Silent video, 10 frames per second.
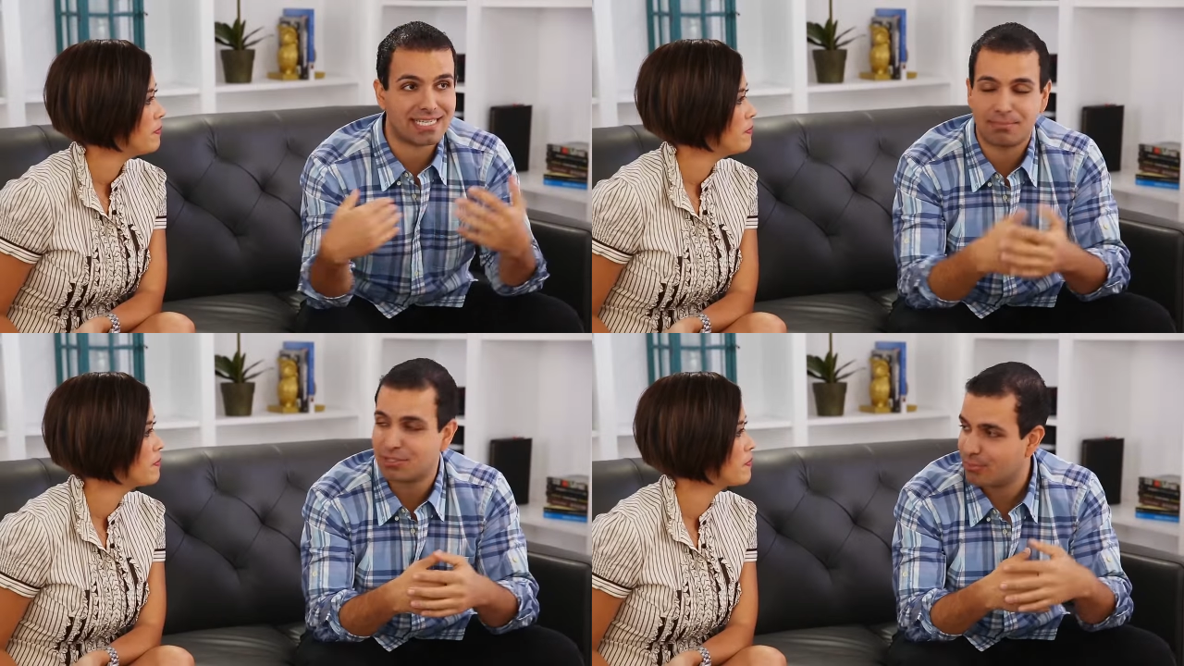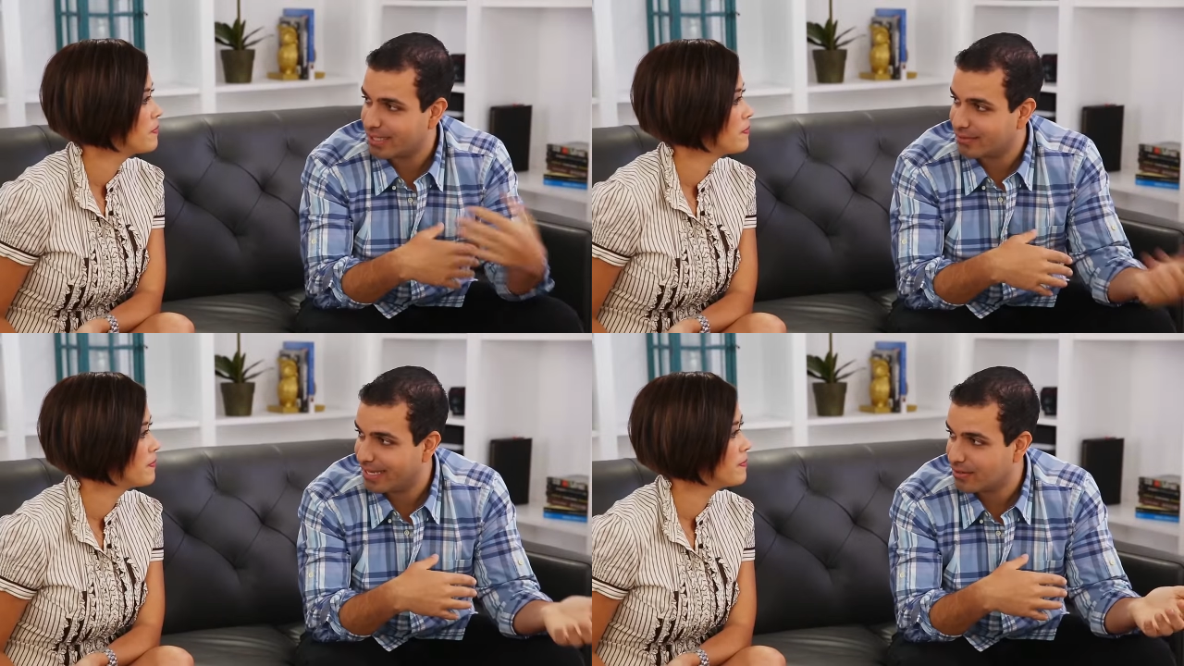Speaker 1: step
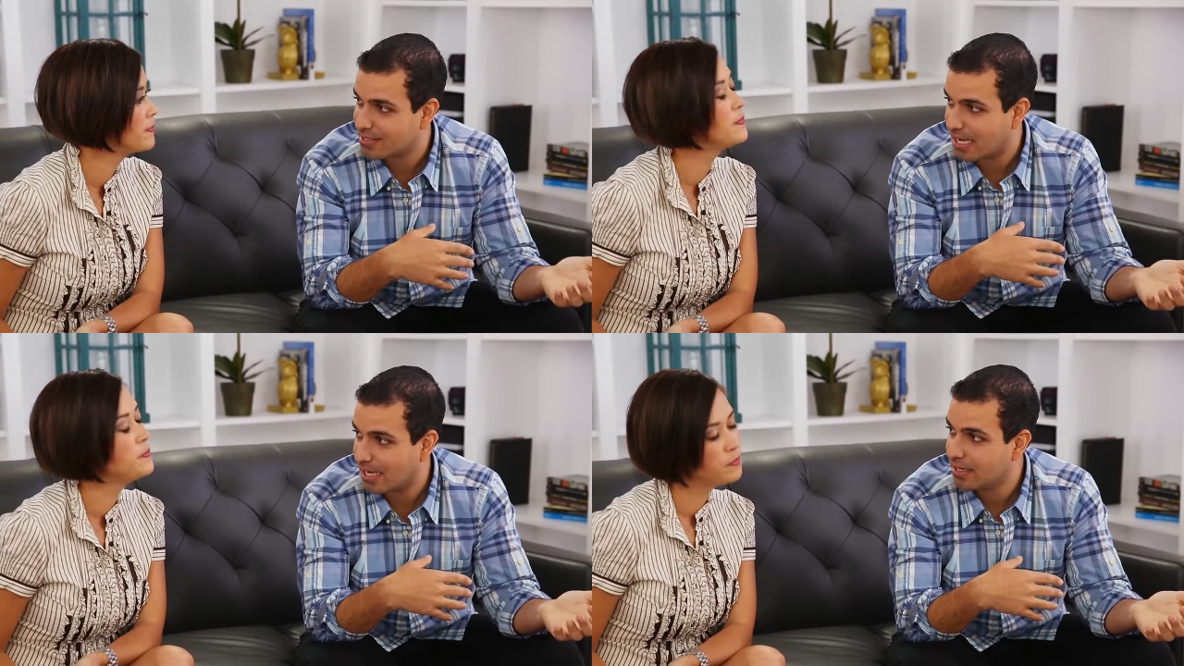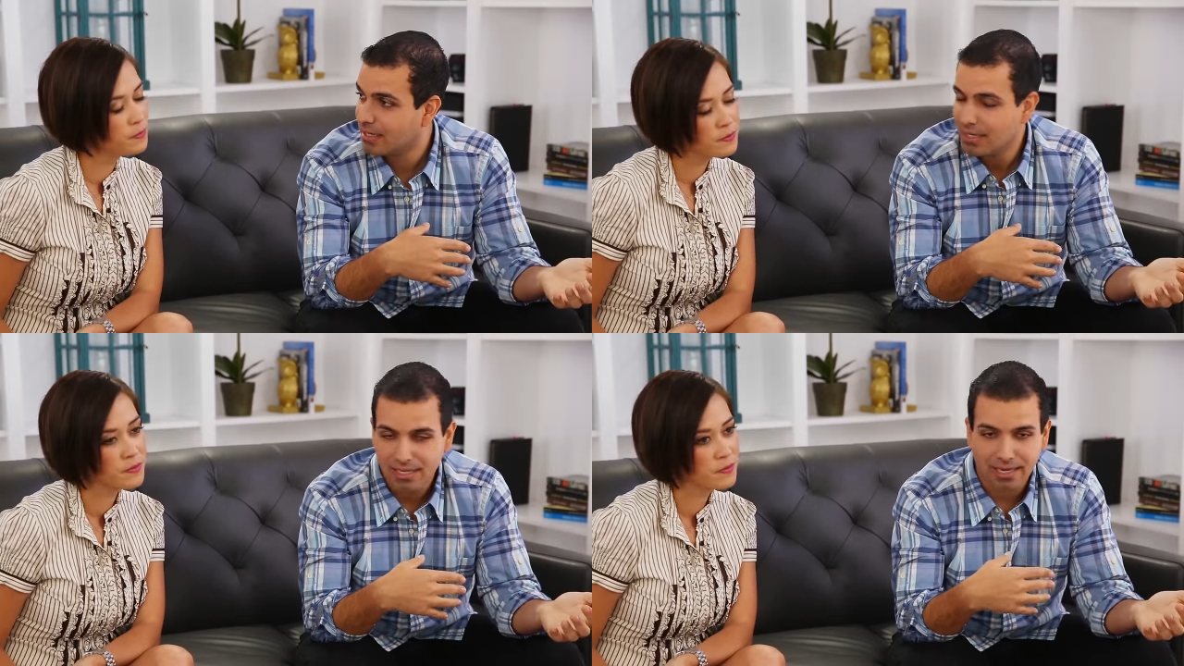directly outside.
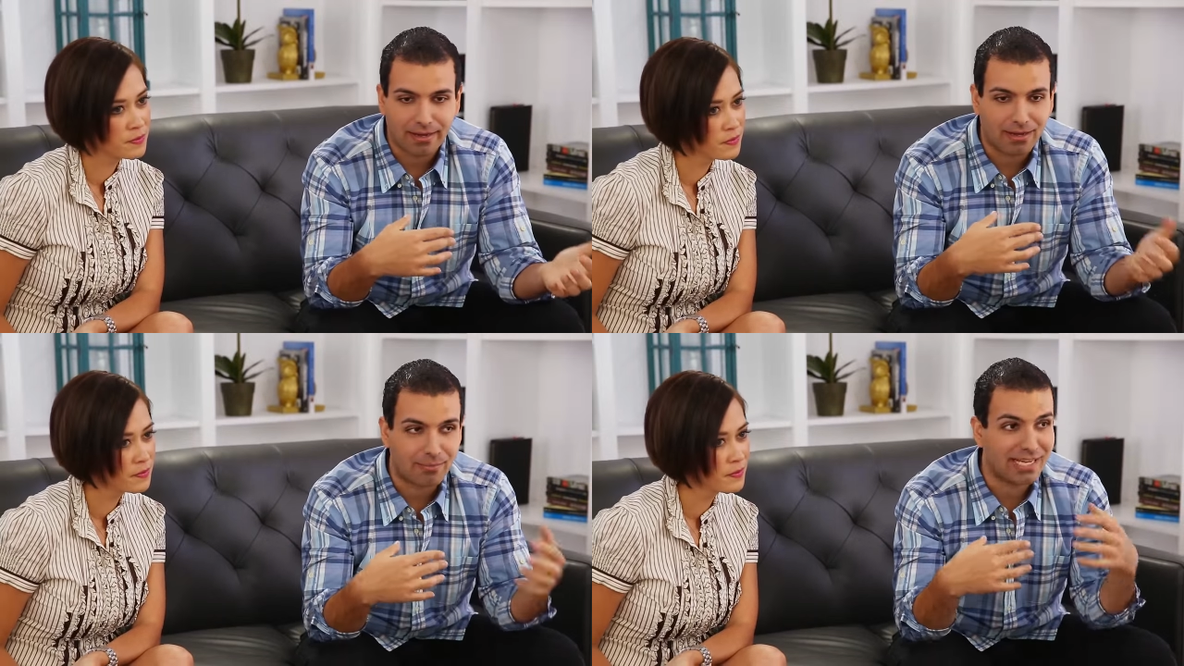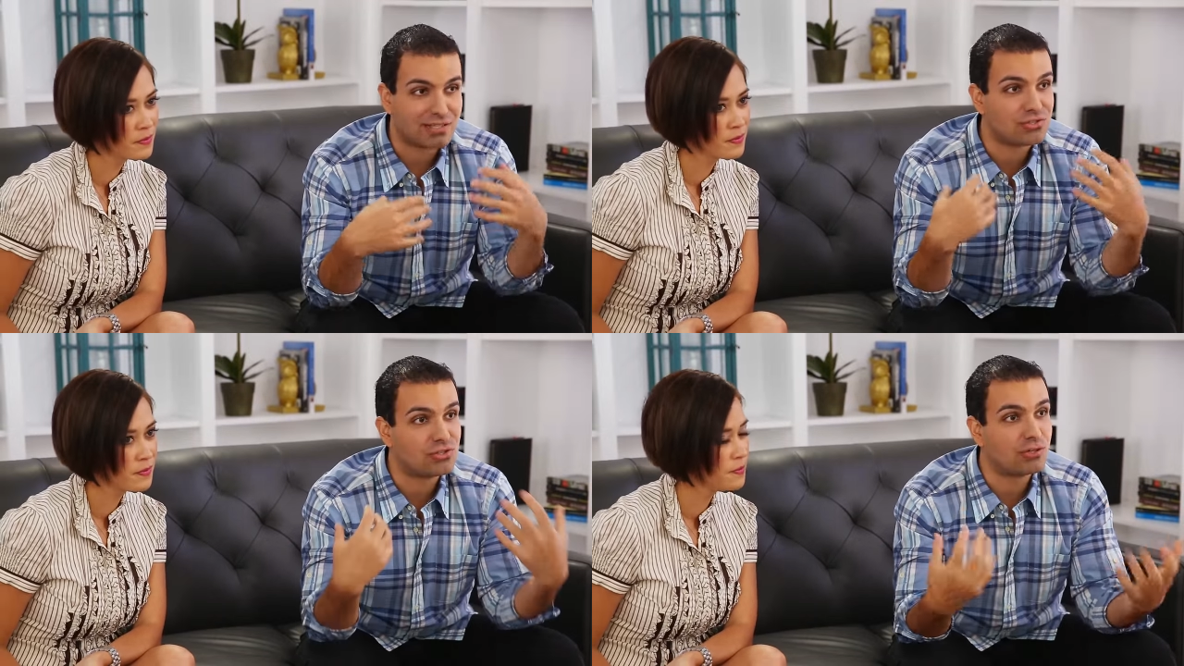
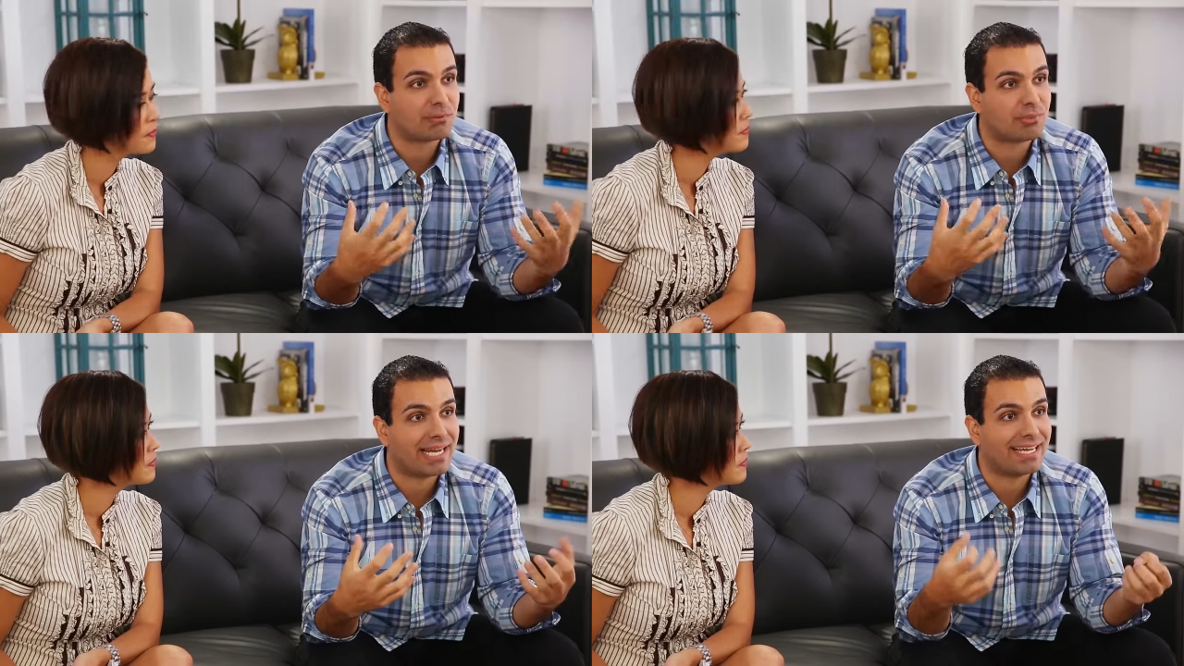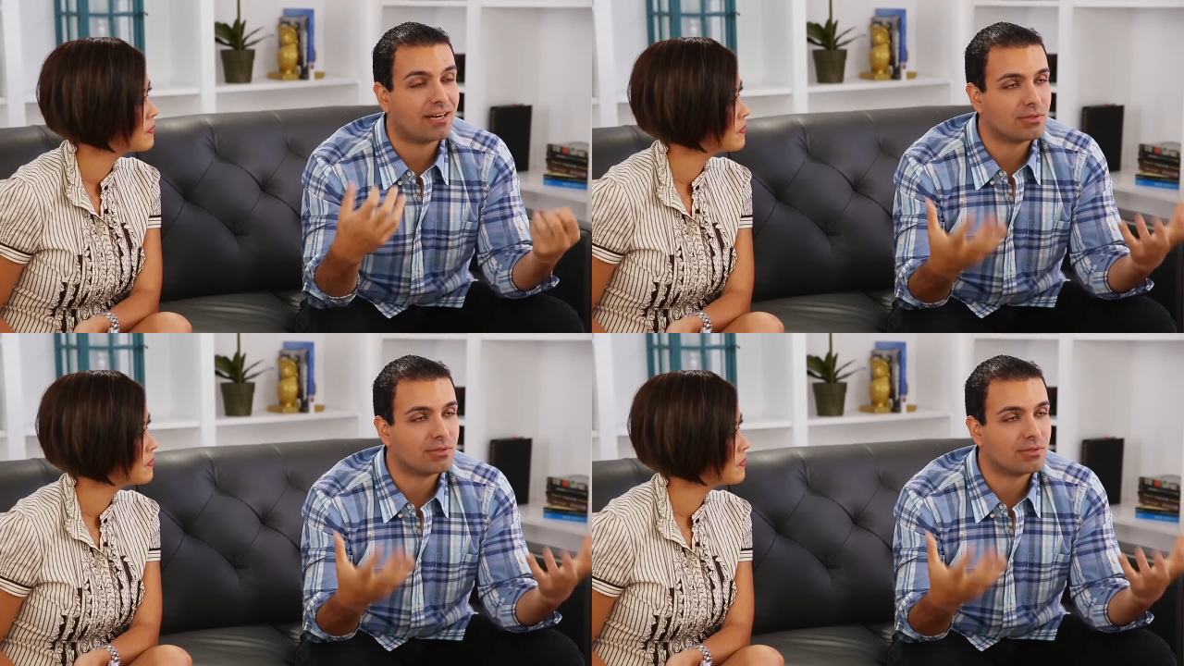It's super bright and